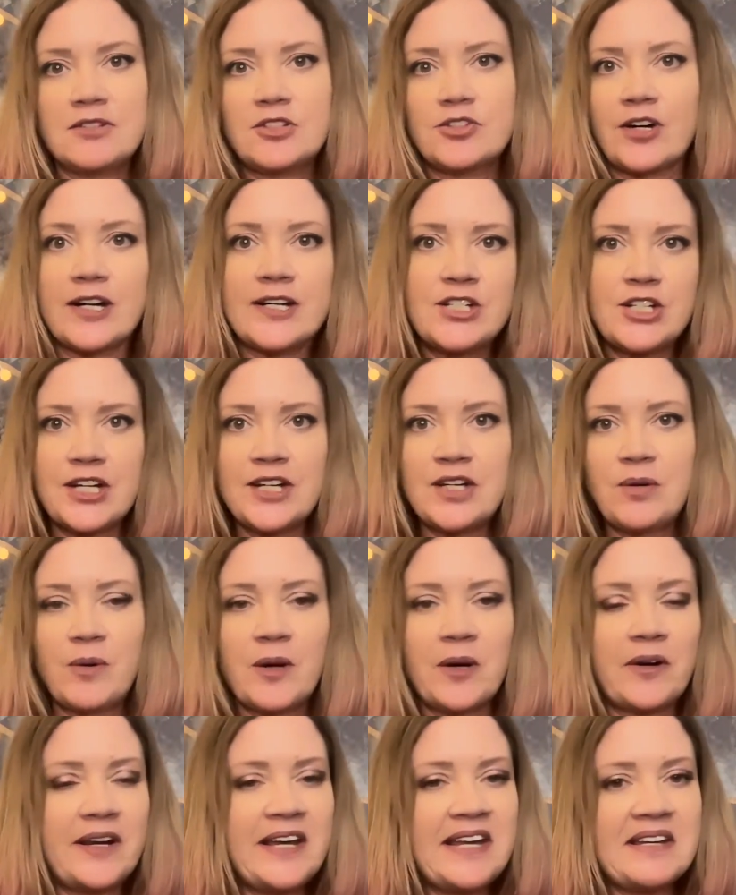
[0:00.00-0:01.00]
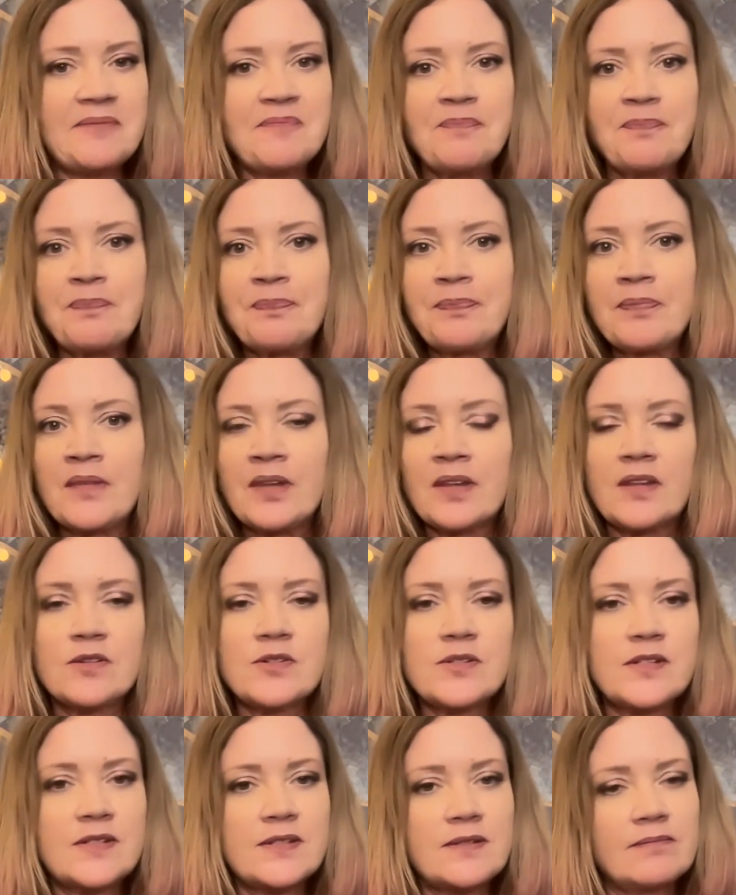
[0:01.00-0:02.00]
dry January and
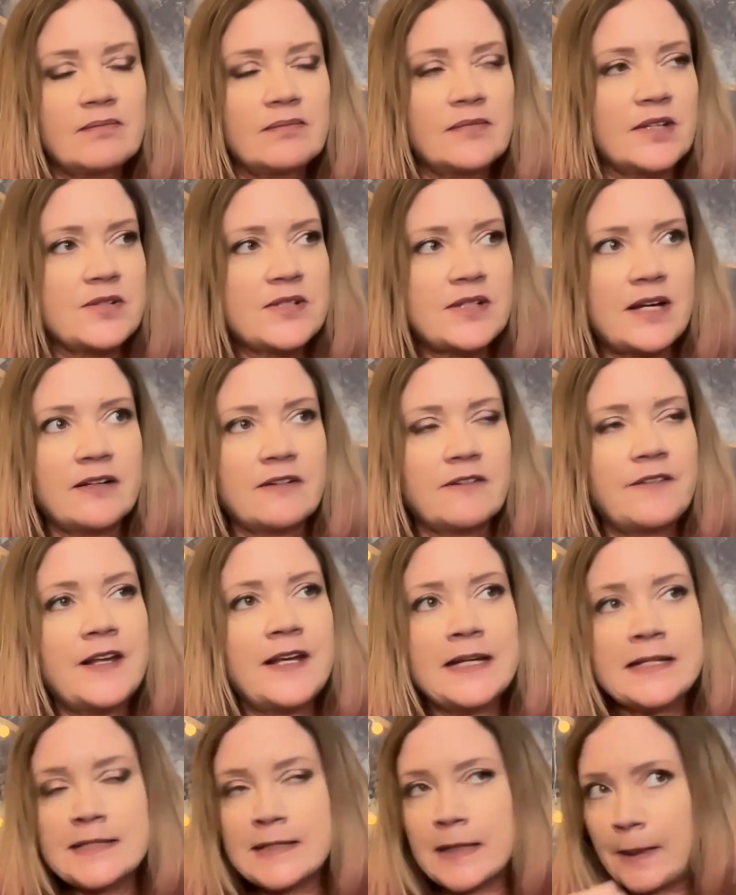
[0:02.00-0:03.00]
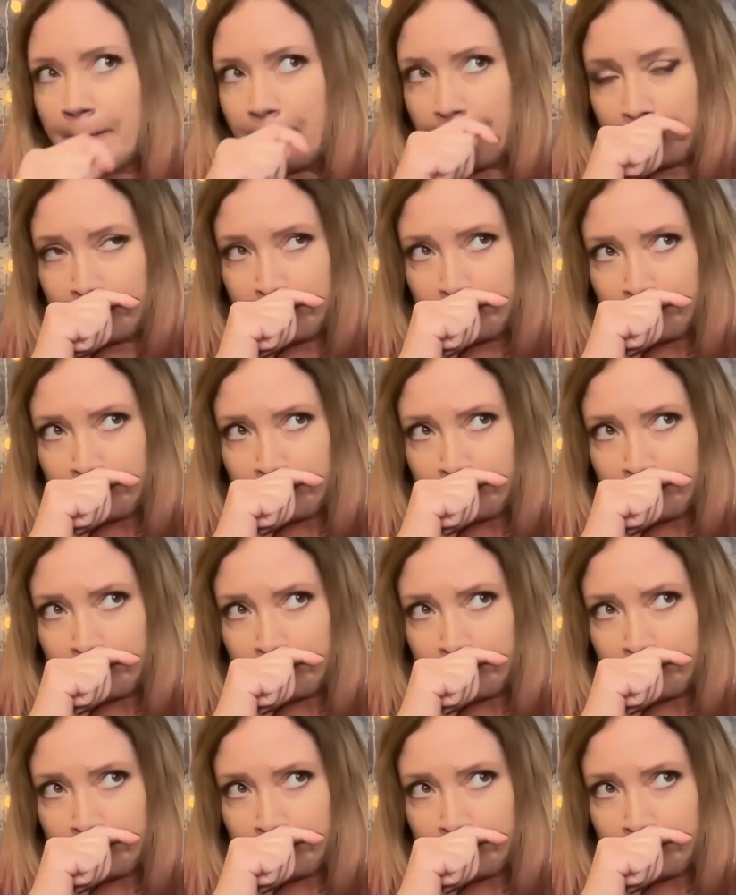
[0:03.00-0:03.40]
those kind of things. And